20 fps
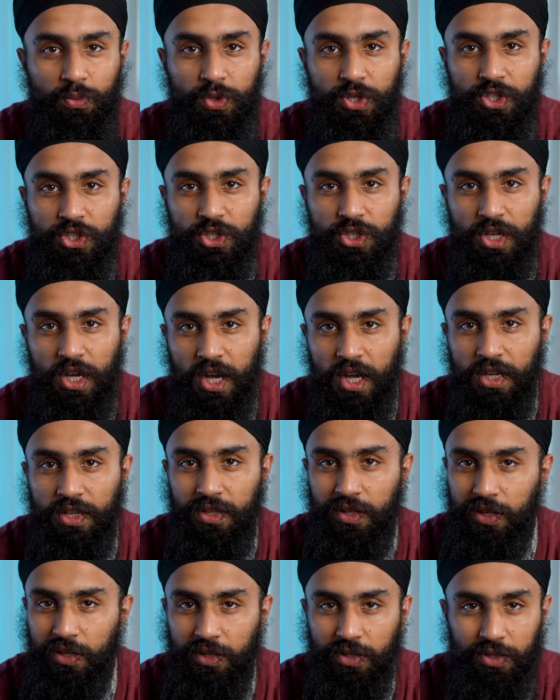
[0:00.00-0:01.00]
which I
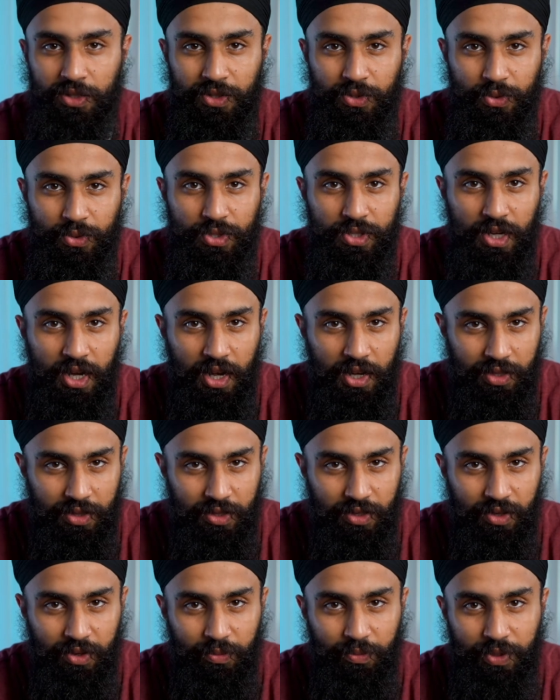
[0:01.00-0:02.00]
didn't use
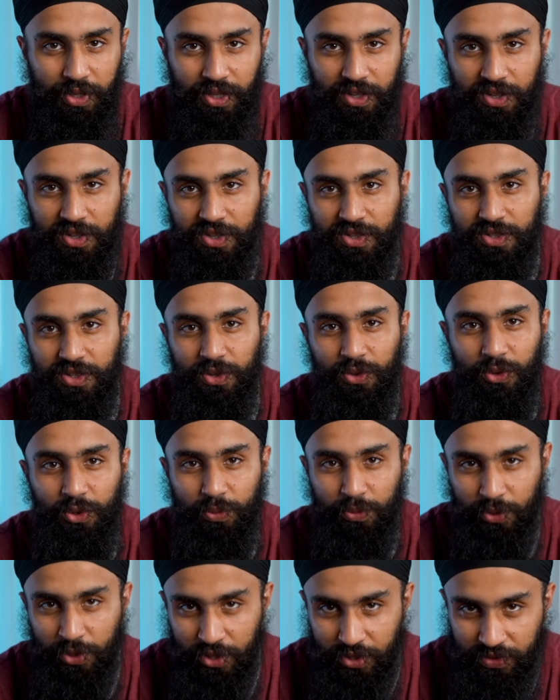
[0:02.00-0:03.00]
either because the
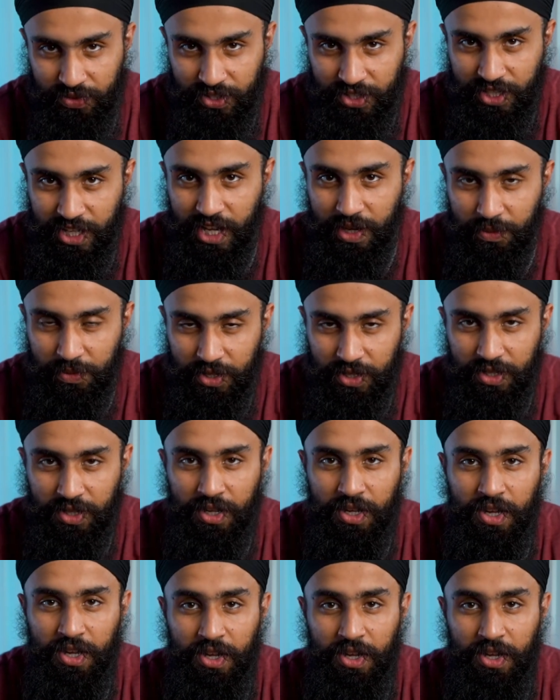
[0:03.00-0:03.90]
whole point of this camera